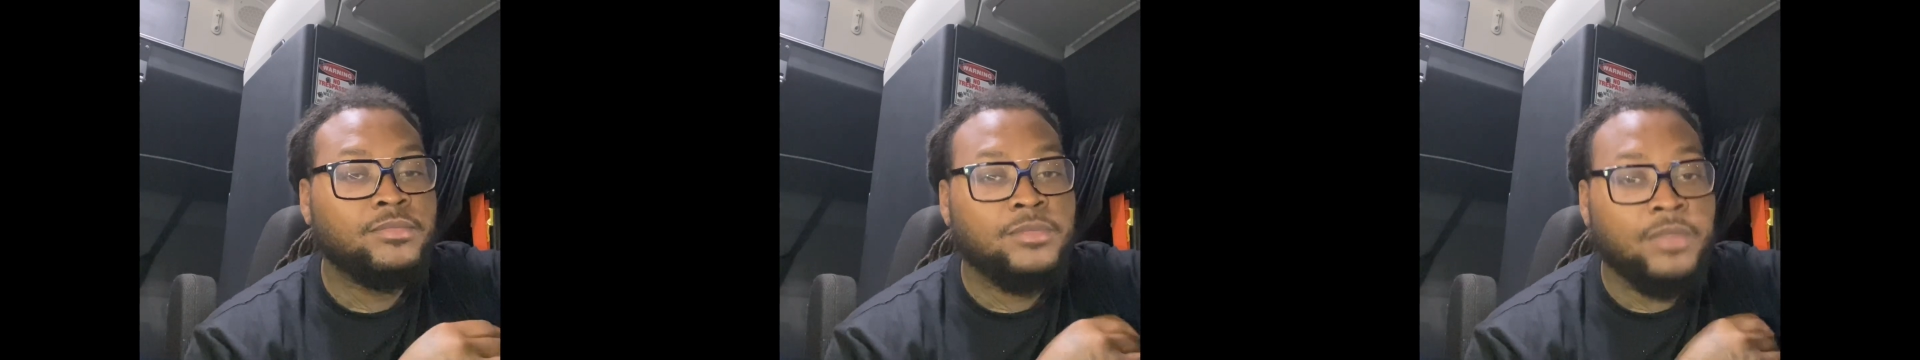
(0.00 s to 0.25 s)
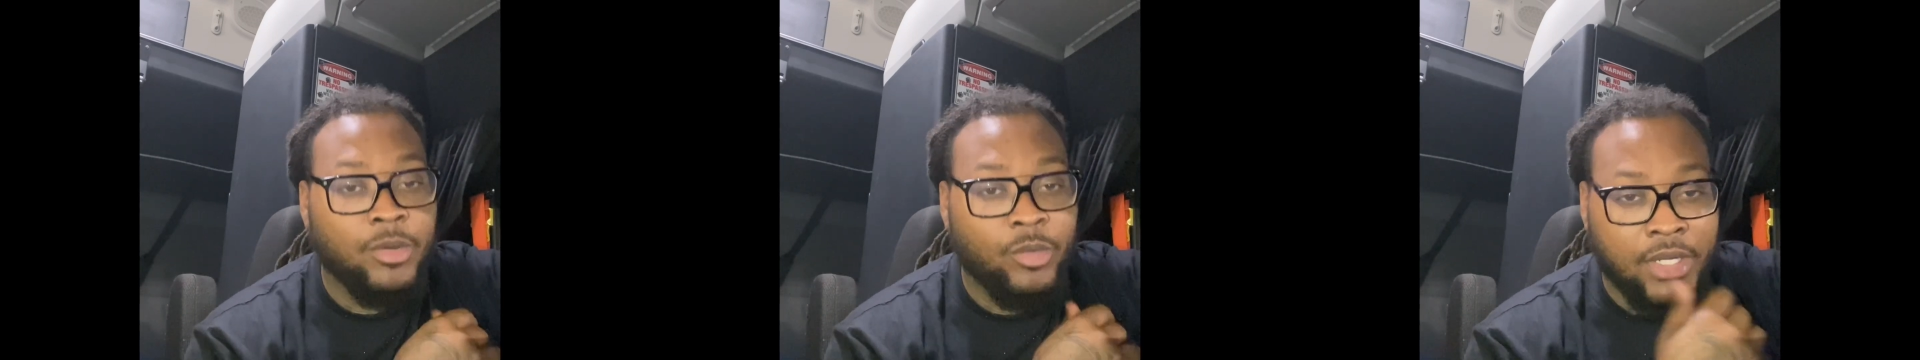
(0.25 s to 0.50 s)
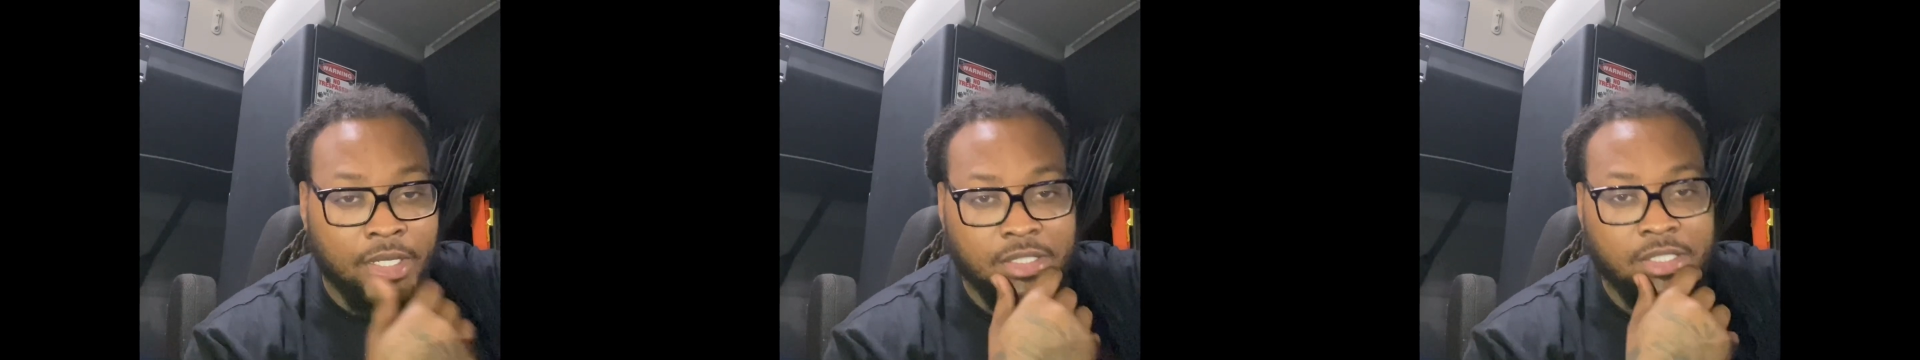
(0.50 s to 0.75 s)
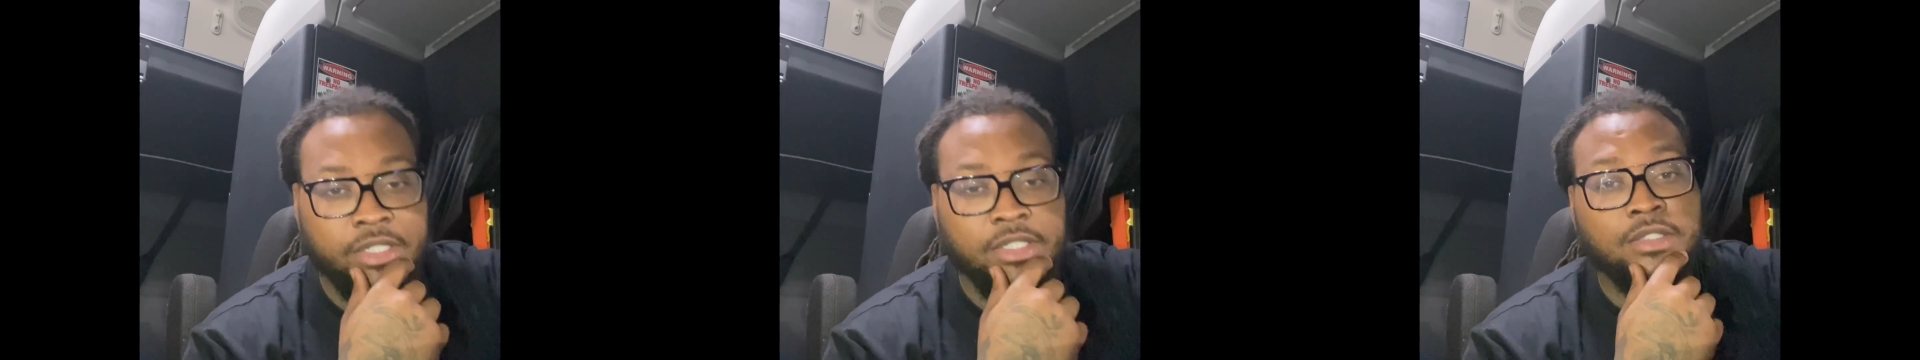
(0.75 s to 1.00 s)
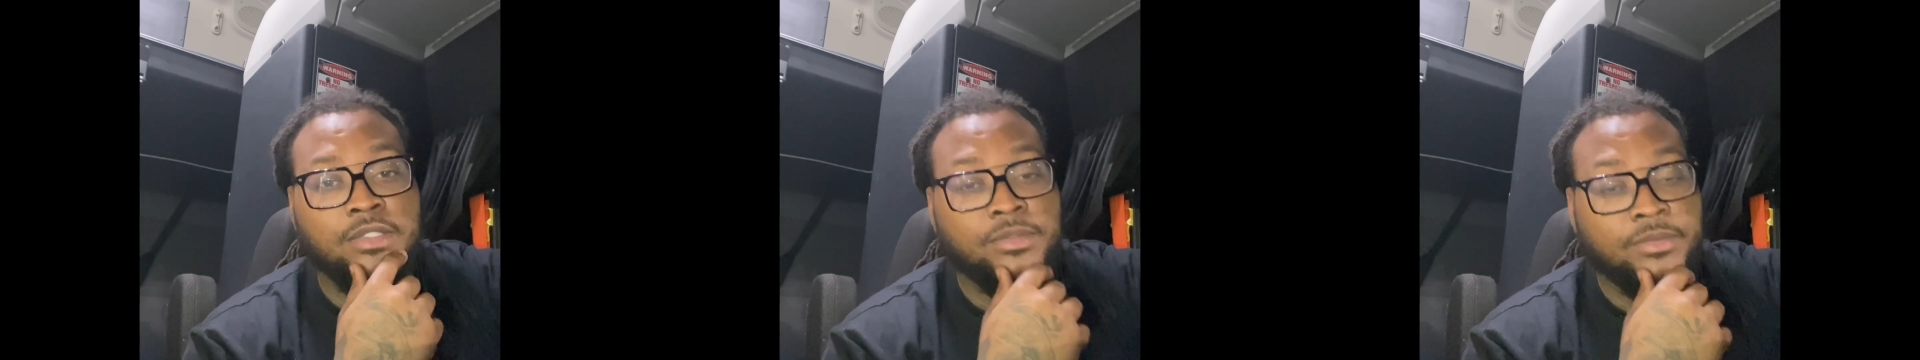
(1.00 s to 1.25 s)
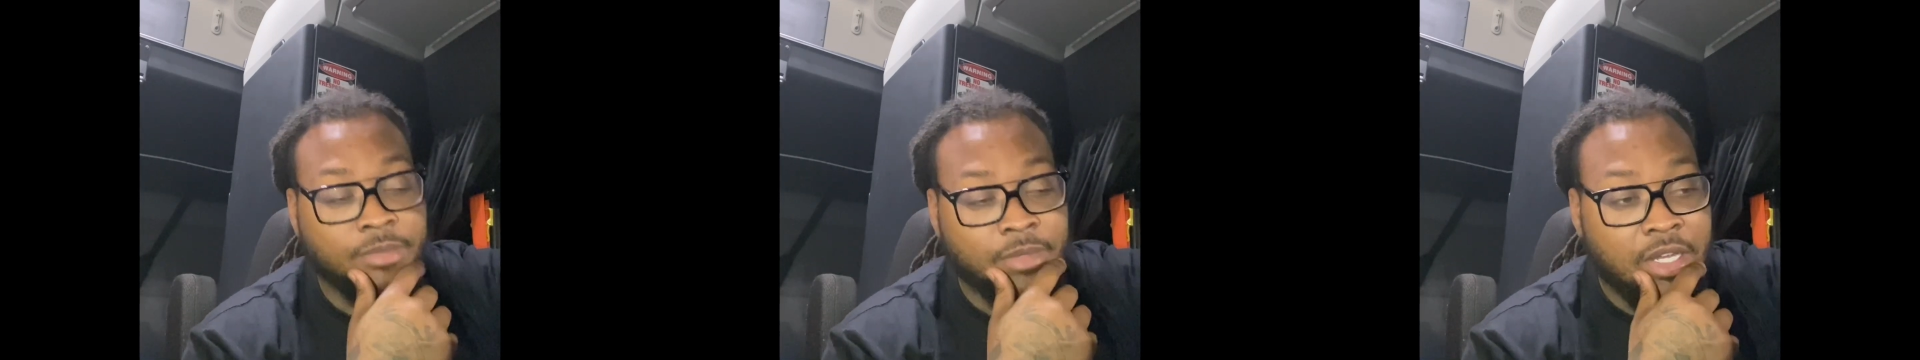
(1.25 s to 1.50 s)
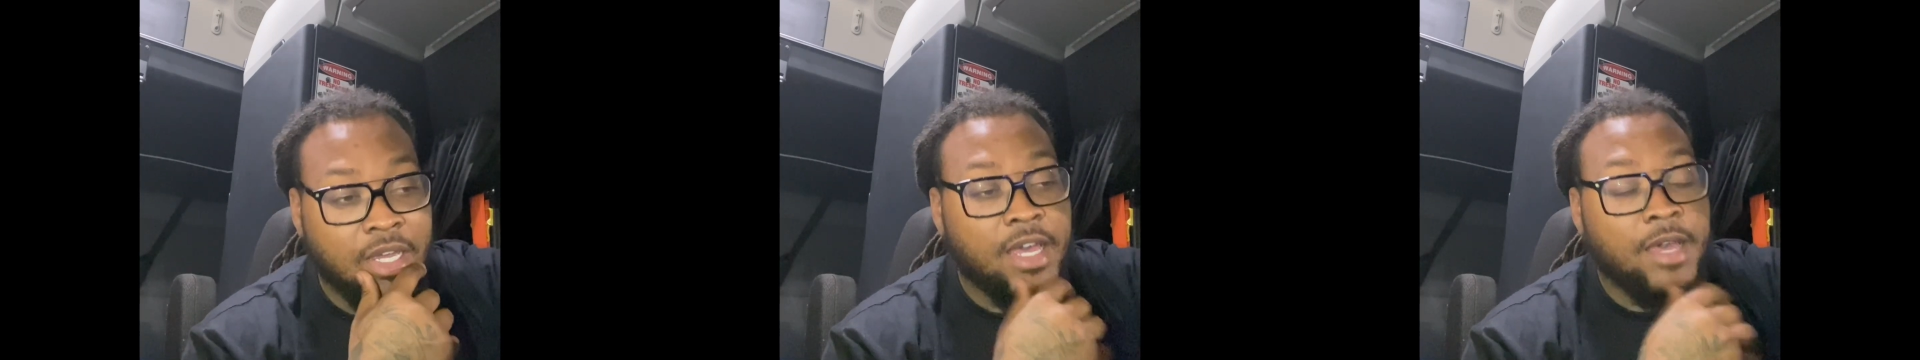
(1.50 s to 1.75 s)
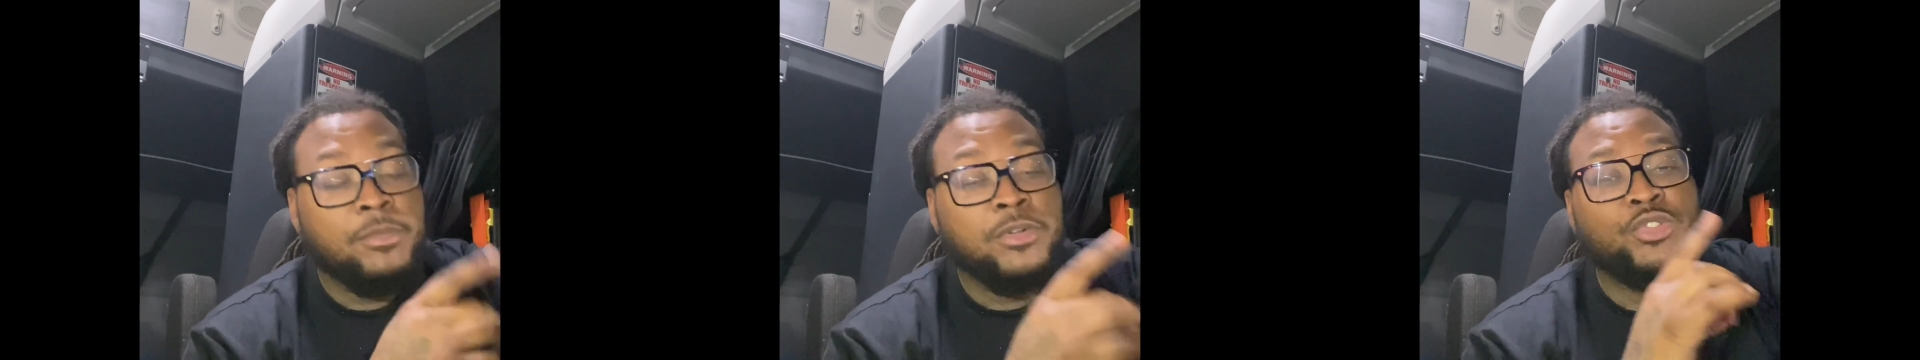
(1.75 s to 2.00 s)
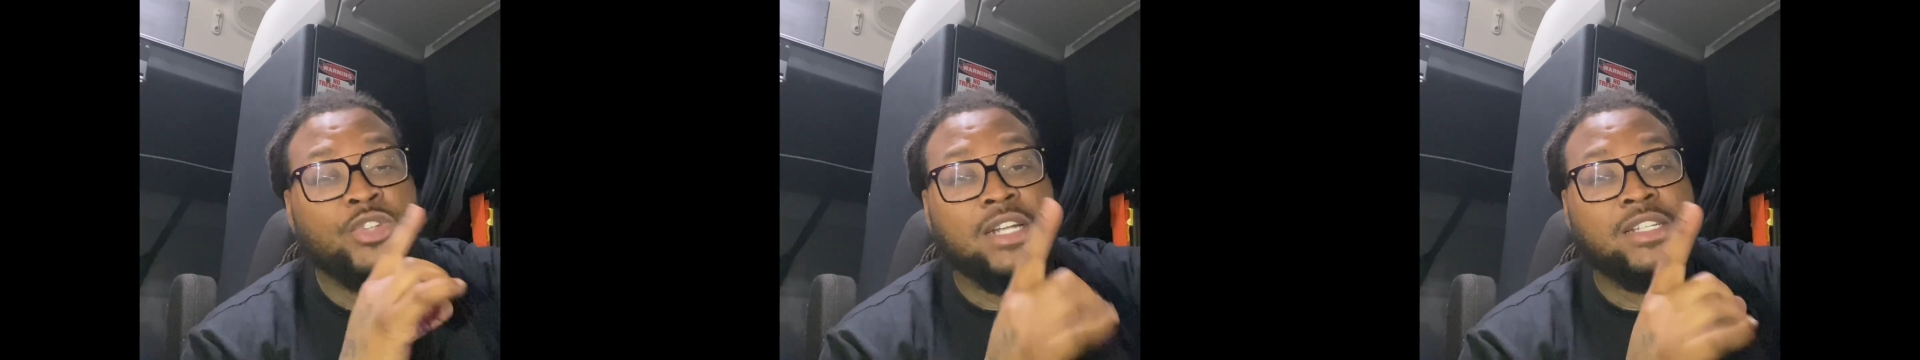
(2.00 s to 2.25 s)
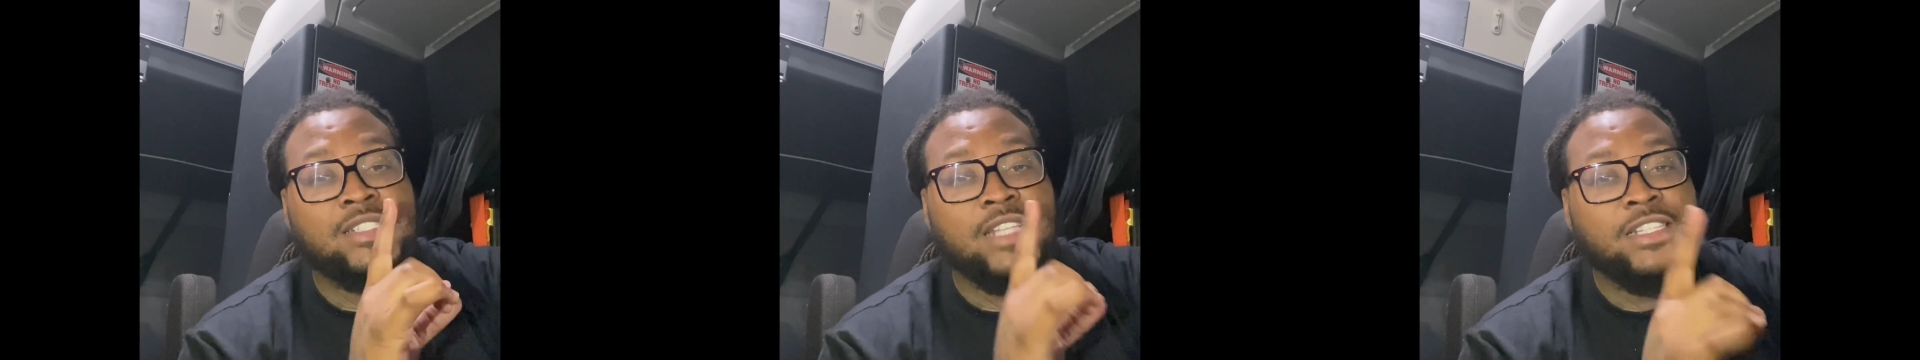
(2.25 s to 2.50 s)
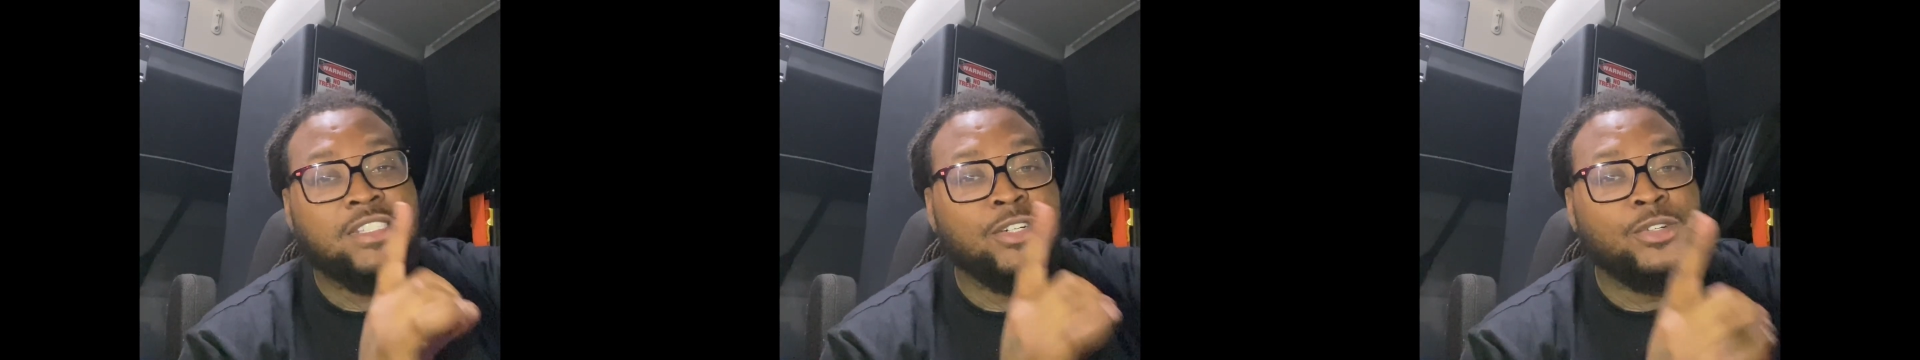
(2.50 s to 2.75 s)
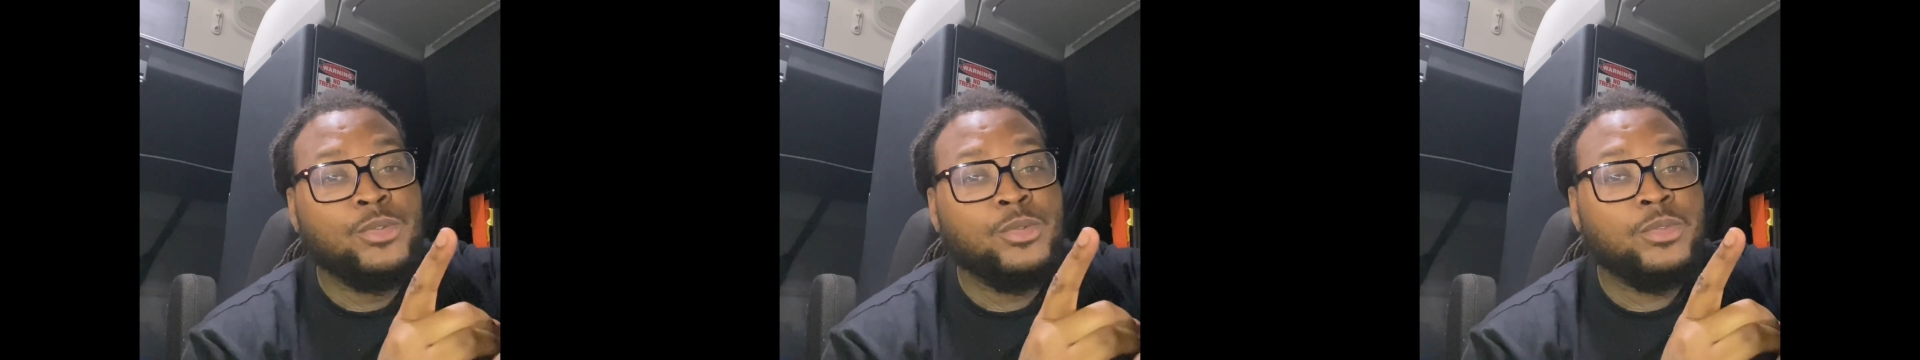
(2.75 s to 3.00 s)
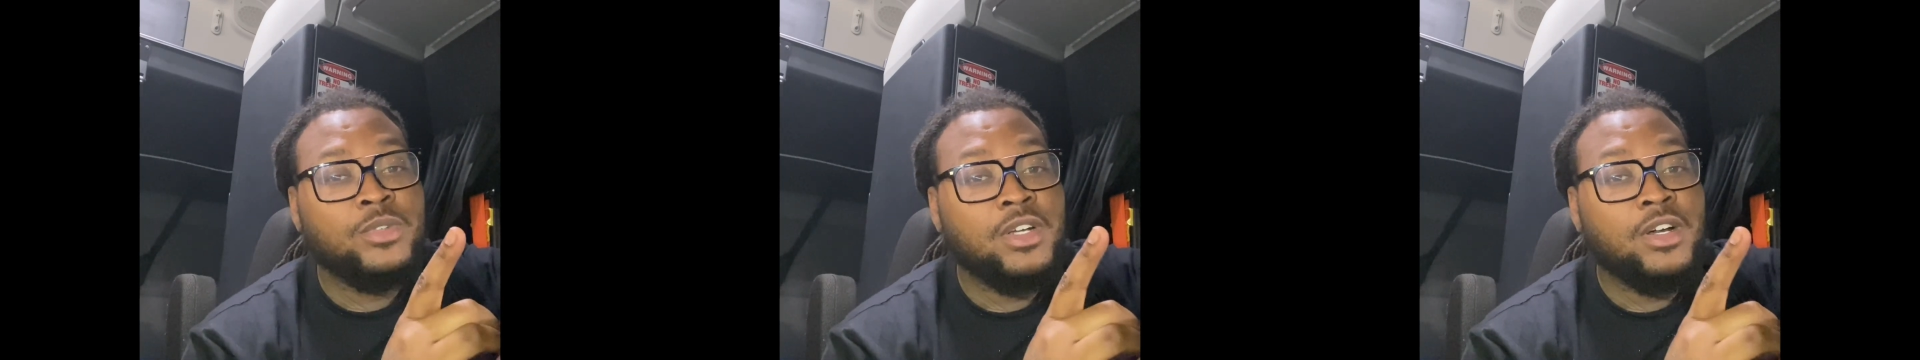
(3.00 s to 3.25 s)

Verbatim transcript: And when I tell you, but you got to stay tuned